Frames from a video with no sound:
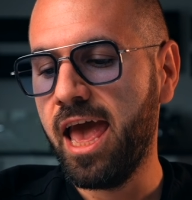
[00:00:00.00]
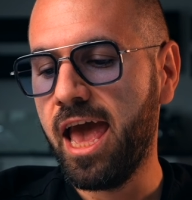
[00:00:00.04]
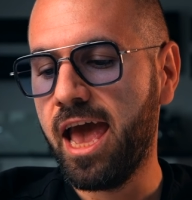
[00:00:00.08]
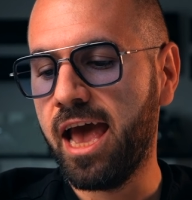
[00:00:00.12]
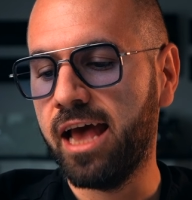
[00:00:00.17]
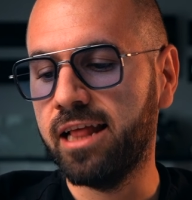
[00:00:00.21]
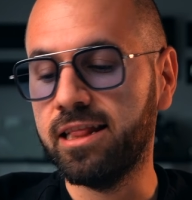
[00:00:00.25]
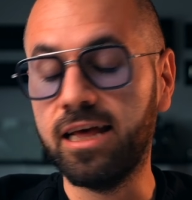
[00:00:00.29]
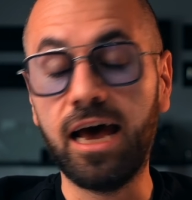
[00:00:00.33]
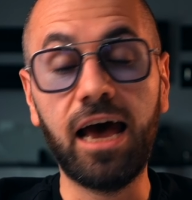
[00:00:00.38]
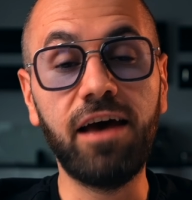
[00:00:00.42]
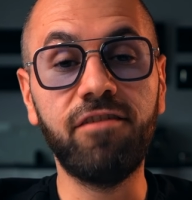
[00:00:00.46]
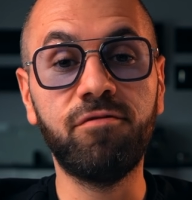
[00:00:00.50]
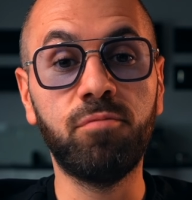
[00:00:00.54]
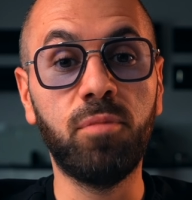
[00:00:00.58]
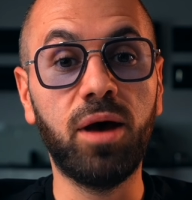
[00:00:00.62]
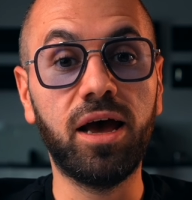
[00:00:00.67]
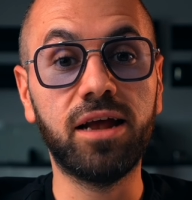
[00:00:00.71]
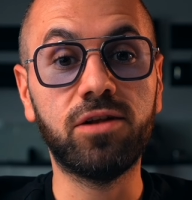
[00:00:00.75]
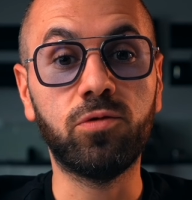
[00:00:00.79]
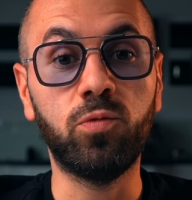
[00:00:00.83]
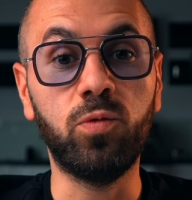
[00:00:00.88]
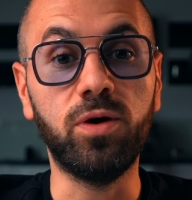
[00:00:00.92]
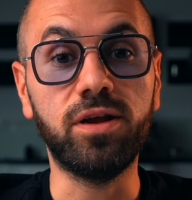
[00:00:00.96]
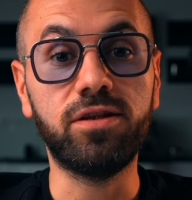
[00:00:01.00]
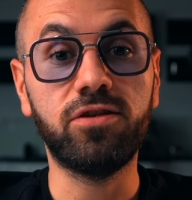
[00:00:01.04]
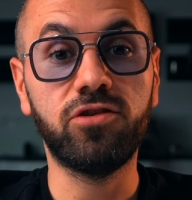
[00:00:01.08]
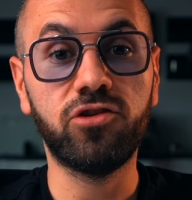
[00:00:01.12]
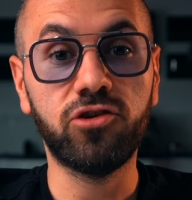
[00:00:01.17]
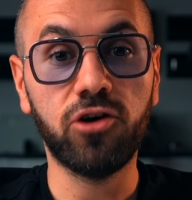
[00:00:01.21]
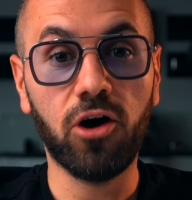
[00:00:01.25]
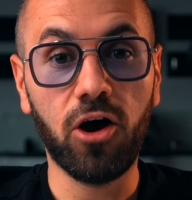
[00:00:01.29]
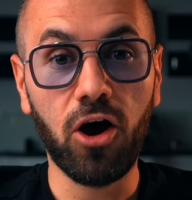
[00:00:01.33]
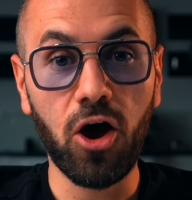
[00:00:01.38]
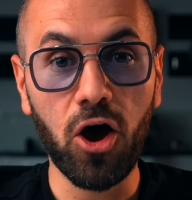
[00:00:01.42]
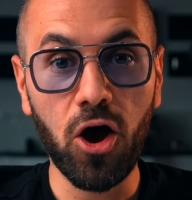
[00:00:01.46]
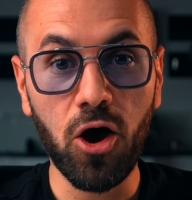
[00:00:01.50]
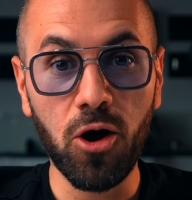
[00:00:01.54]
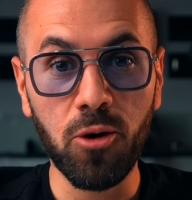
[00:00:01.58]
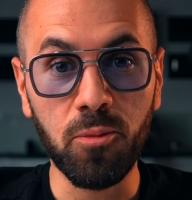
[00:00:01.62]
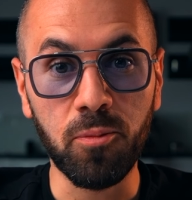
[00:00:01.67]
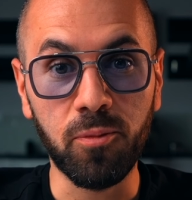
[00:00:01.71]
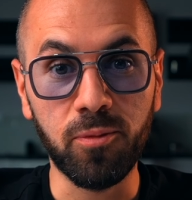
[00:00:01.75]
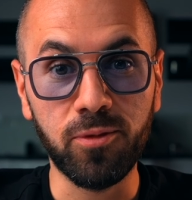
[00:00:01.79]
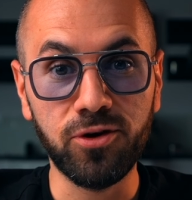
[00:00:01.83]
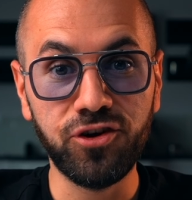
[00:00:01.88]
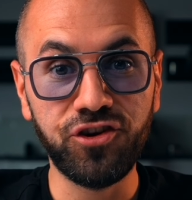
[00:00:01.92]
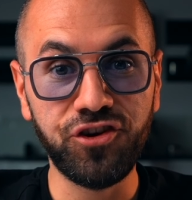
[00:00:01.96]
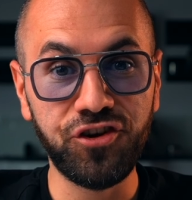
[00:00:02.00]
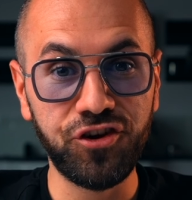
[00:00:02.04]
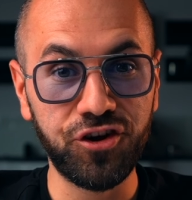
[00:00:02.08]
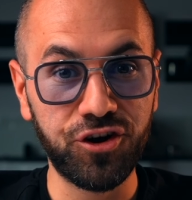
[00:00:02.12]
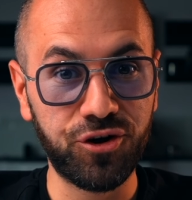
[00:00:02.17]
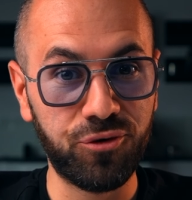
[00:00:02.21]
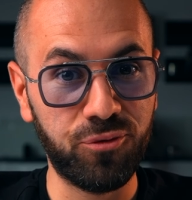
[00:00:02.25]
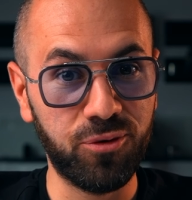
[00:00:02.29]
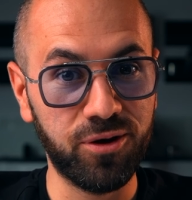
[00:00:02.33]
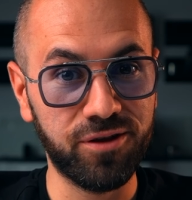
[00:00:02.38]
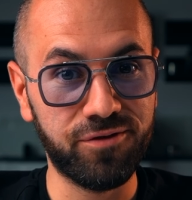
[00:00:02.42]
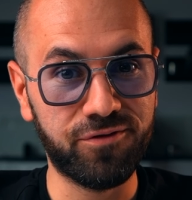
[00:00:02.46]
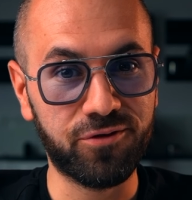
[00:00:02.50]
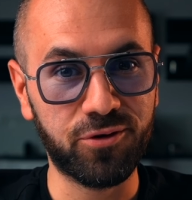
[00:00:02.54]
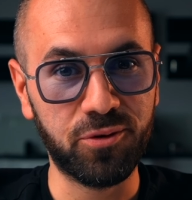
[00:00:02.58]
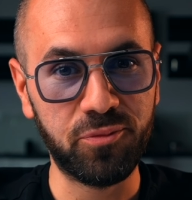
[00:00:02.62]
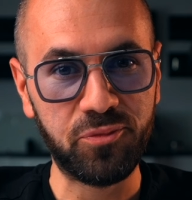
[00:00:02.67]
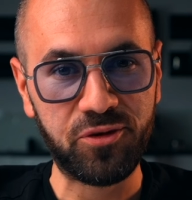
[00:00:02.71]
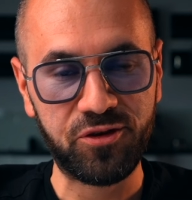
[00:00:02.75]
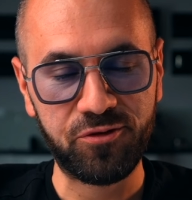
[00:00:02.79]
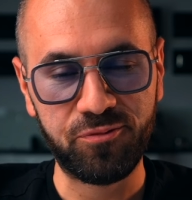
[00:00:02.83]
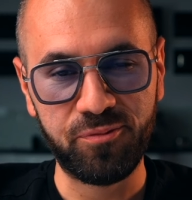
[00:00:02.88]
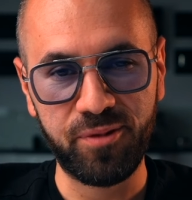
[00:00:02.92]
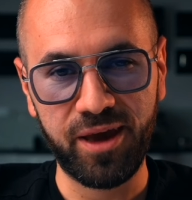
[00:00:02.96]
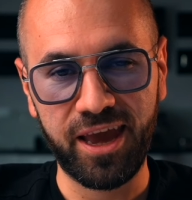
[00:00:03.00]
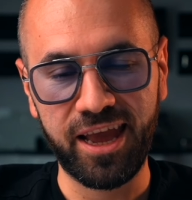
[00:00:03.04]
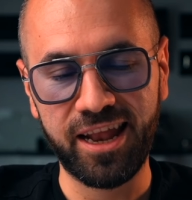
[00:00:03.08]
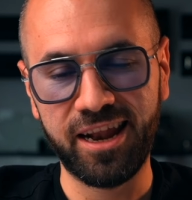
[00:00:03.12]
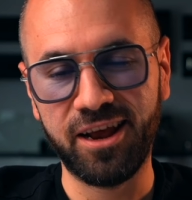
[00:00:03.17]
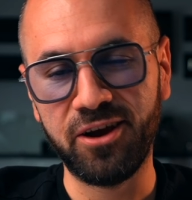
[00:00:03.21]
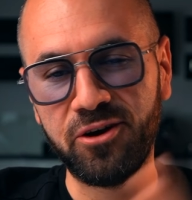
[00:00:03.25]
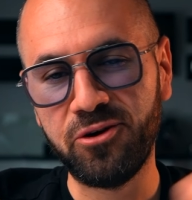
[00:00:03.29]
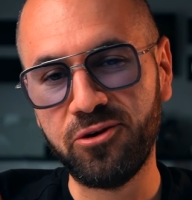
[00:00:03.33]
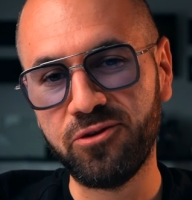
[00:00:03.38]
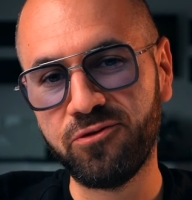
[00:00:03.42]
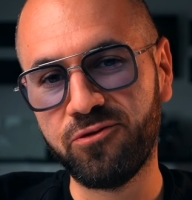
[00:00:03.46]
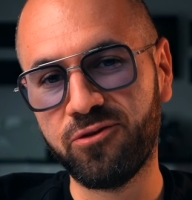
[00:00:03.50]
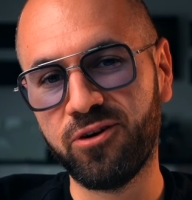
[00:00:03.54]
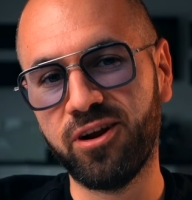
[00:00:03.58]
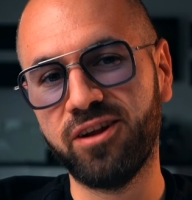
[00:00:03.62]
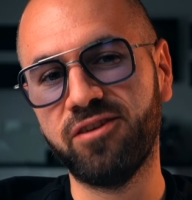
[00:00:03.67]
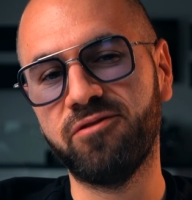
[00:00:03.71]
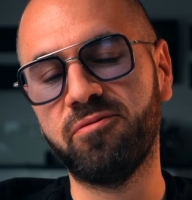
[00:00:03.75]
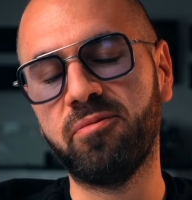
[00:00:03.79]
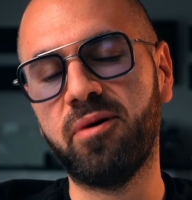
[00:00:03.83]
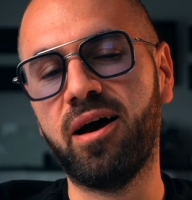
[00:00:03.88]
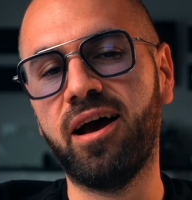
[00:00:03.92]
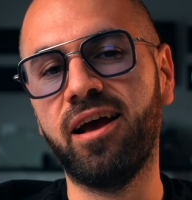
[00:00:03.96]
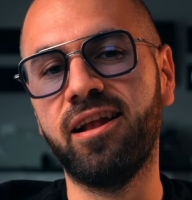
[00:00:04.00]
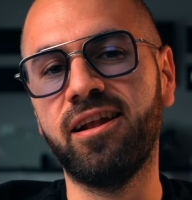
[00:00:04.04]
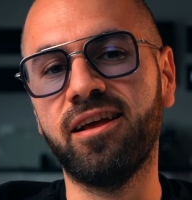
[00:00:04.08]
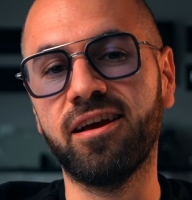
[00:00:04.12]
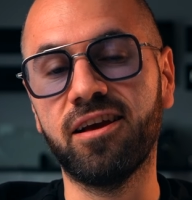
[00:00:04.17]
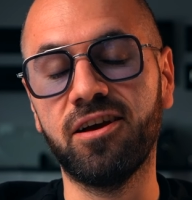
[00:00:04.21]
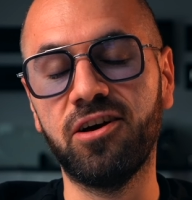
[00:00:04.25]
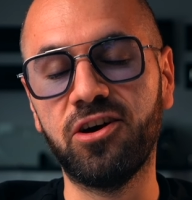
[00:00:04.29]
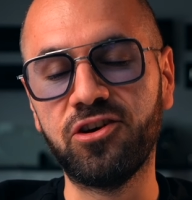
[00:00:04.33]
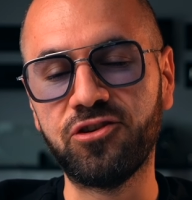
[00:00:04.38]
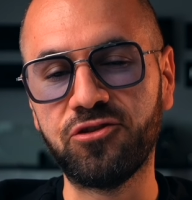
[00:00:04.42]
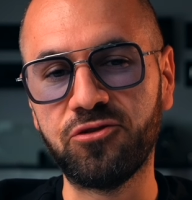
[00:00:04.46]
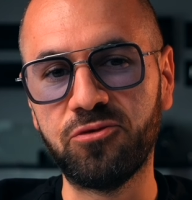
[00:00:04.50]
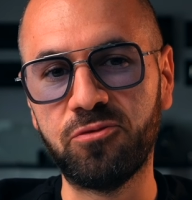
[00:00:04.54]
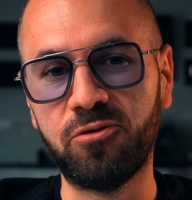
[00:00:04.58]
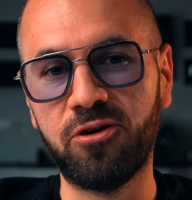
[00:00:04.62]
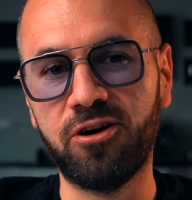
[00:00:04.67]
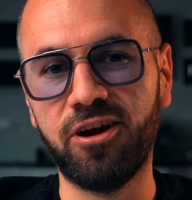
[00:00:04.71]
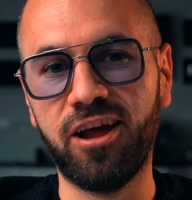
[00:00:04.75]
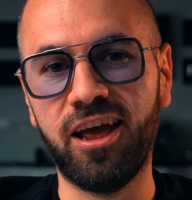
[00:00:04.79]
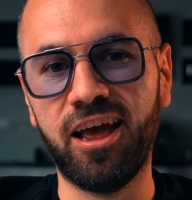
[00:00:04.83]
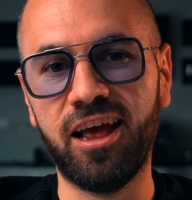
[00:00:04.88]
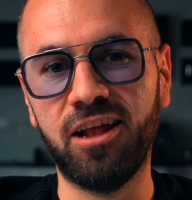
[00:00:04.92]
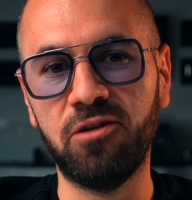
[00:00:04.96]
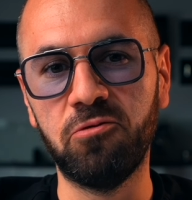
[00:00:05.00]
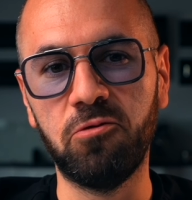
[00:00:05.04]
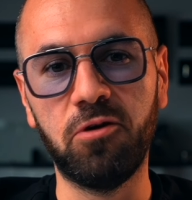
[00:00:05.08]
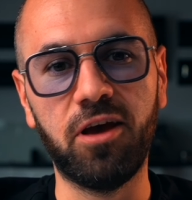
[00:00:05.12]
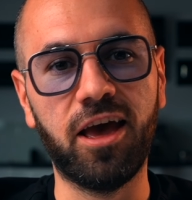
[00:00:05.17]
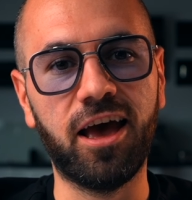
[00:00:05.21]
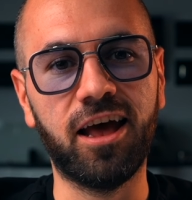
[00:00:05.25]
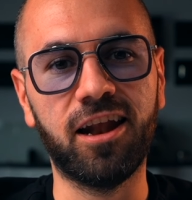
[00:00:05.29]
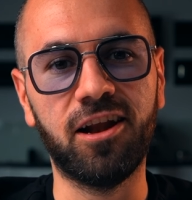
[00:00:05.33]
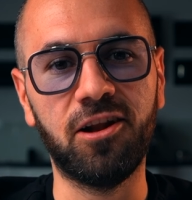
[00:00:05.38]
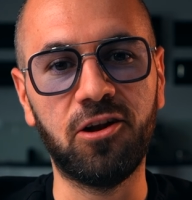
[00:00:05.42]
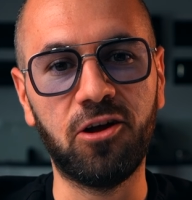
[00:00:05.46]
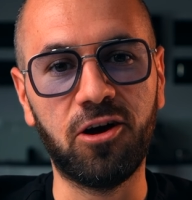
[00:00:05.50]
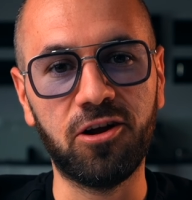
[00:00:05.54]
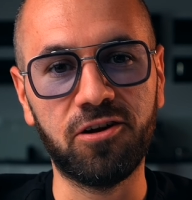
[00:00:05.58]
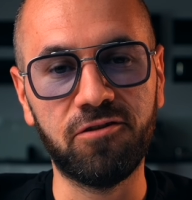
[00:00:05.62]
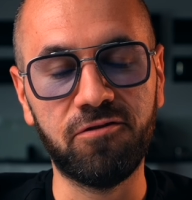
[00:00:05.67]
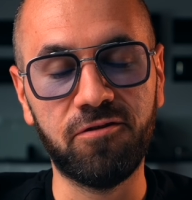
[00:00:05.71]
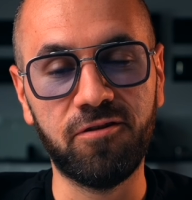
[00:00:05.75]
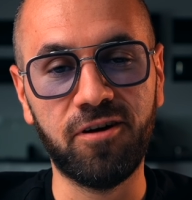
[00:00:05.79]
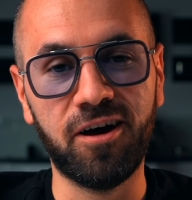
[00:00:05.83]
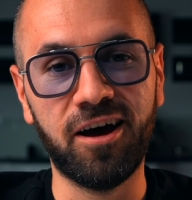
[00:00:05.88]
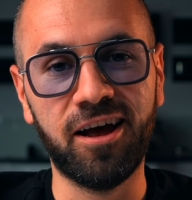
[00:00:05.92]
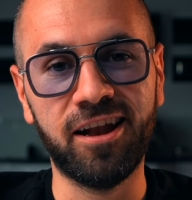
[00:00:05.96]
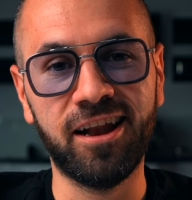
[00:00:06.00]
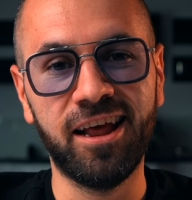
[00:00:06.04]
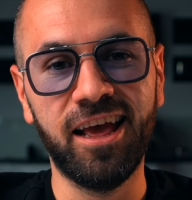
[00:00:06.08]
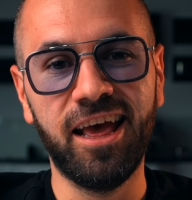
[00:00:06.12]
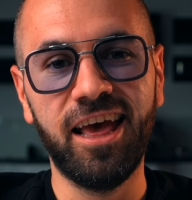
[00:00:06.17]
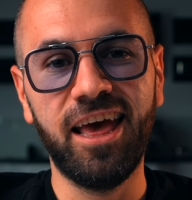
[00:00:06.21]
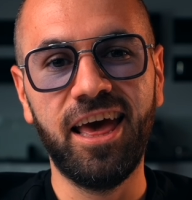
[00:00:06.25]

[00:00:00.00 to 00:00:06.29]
And I've met with Tom Sherwood from Spain, a good friend of mine, a customer, and we had a lot of fun.